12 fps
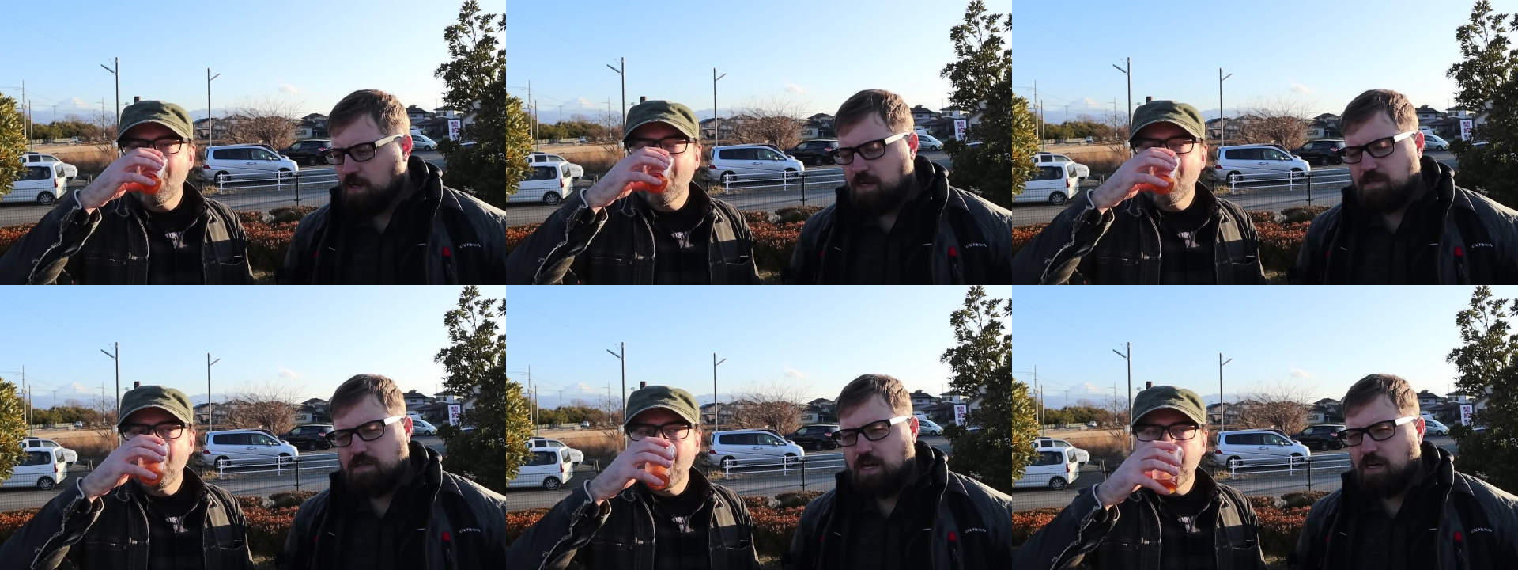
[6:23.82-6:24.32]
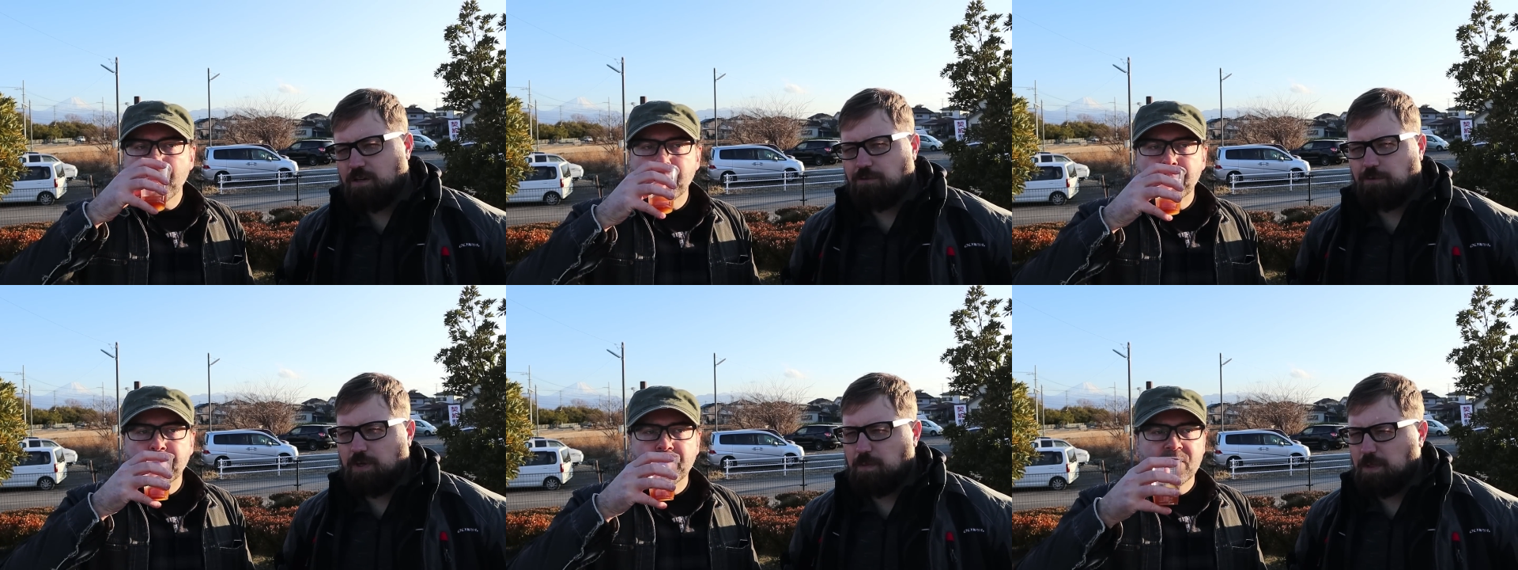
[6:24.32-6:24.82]
Speaker 1: Mm. It's not
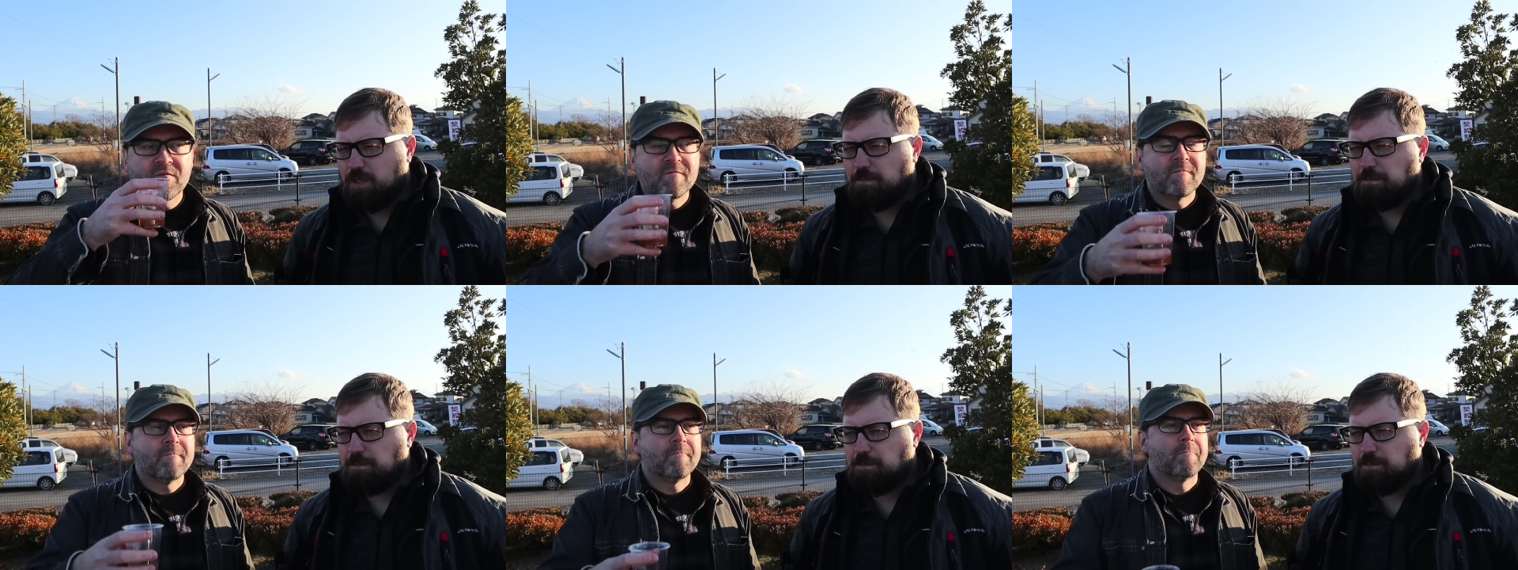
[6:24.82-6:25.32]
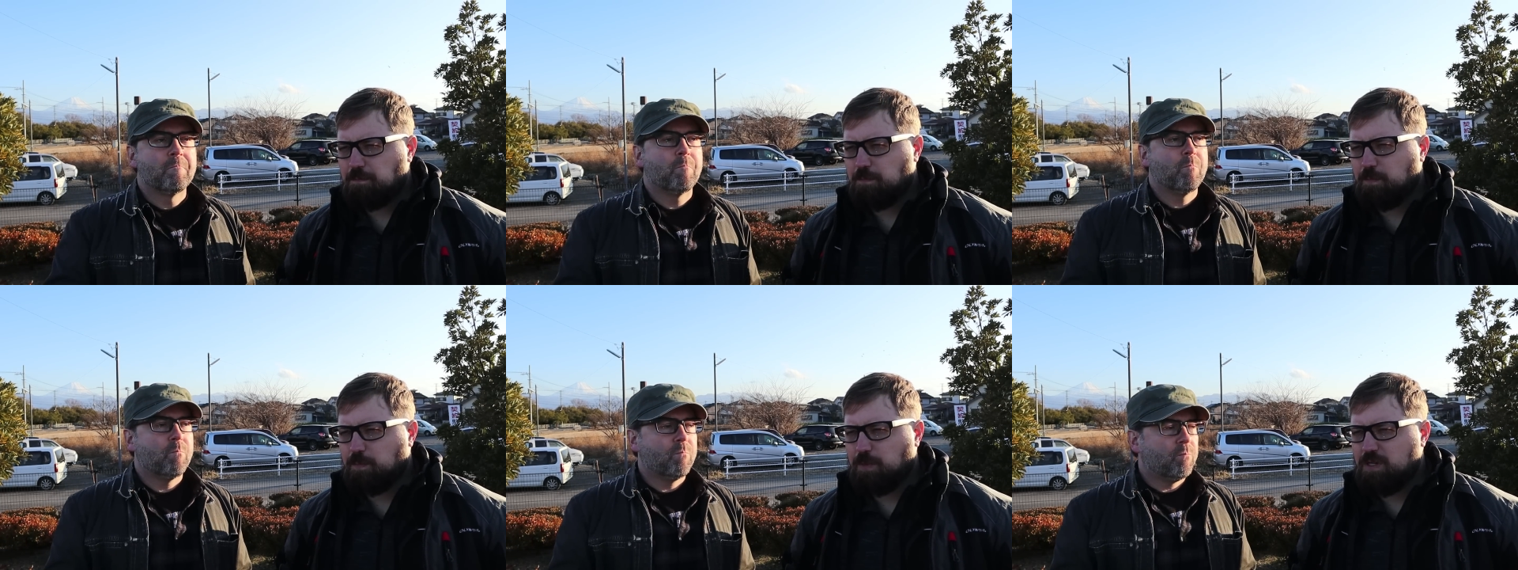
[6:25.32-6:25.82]
creamy,
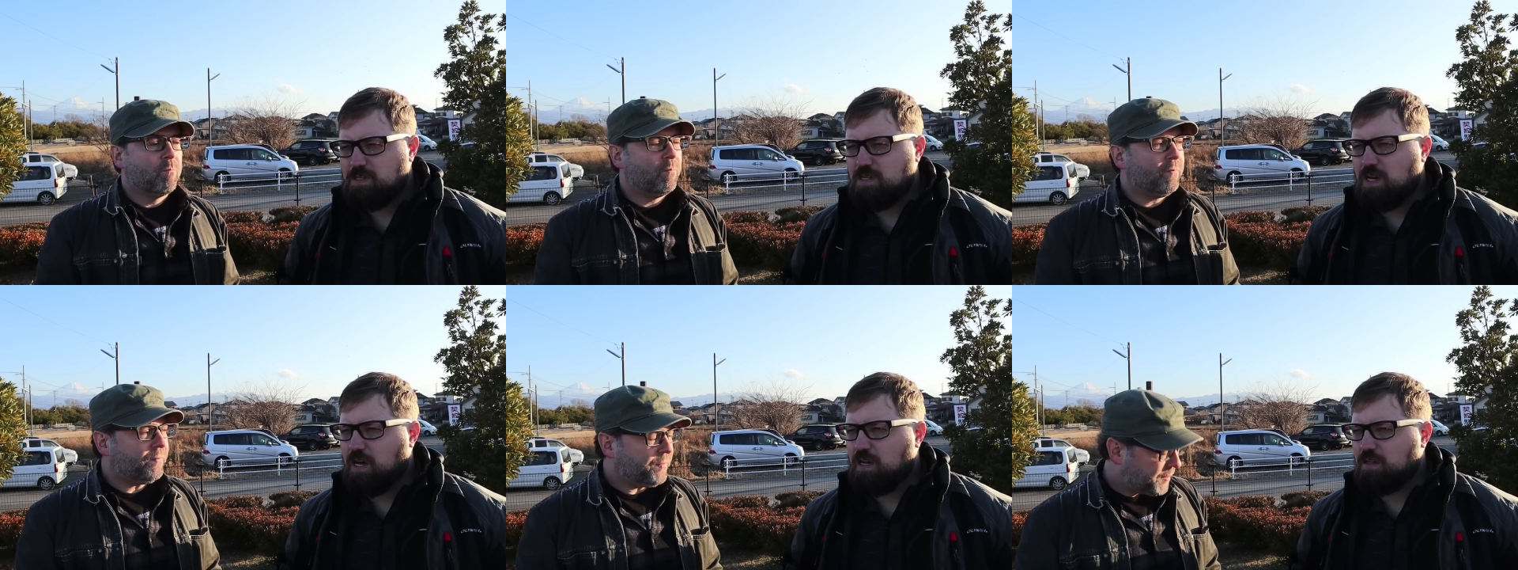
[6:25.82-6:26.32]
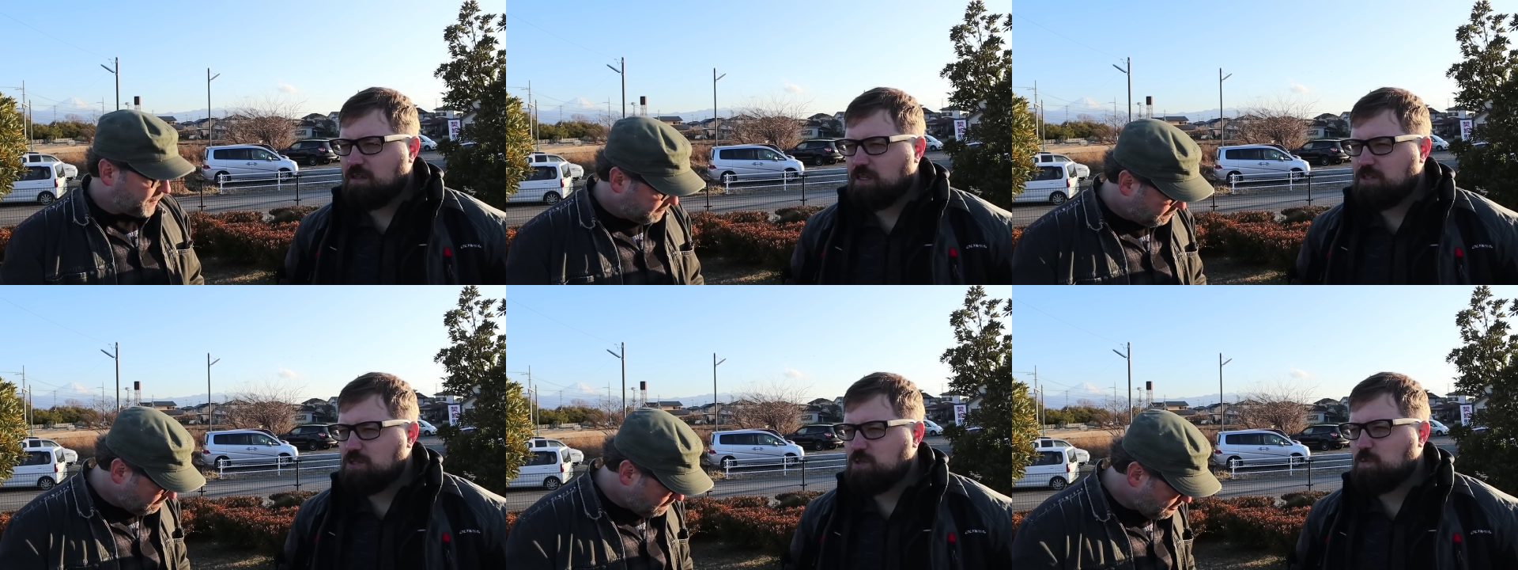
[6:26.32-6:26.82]
but it's not
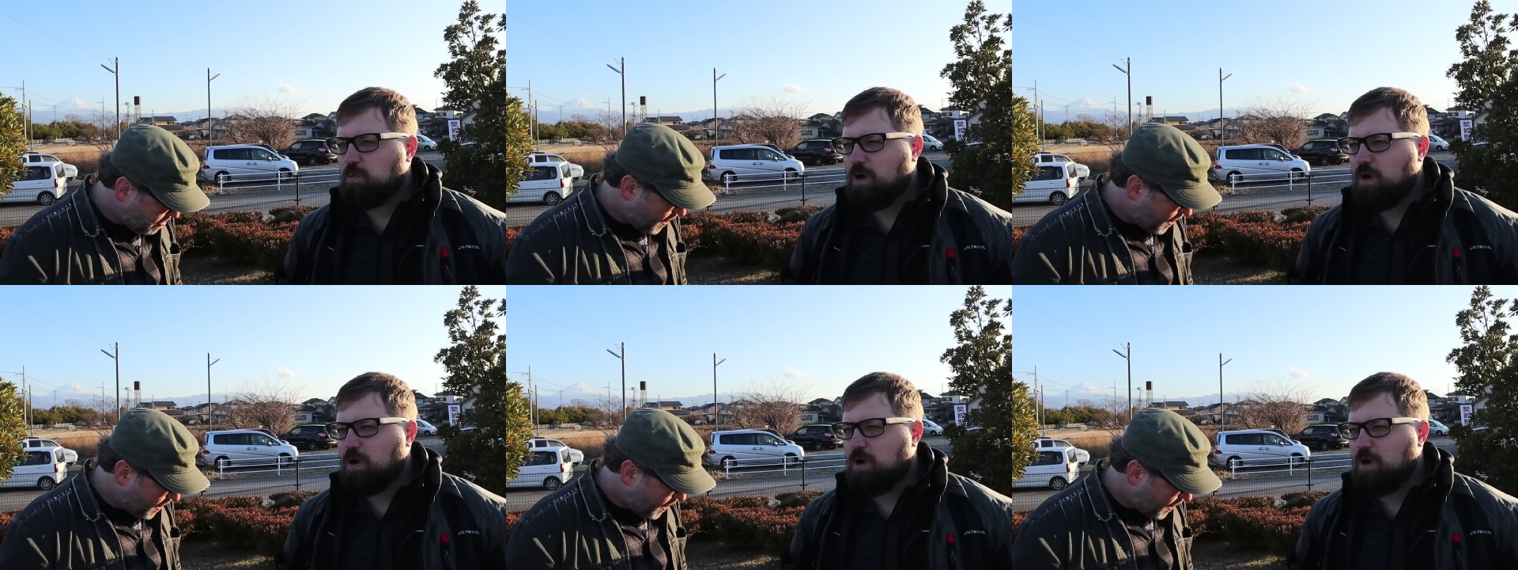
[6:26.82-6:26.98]
like just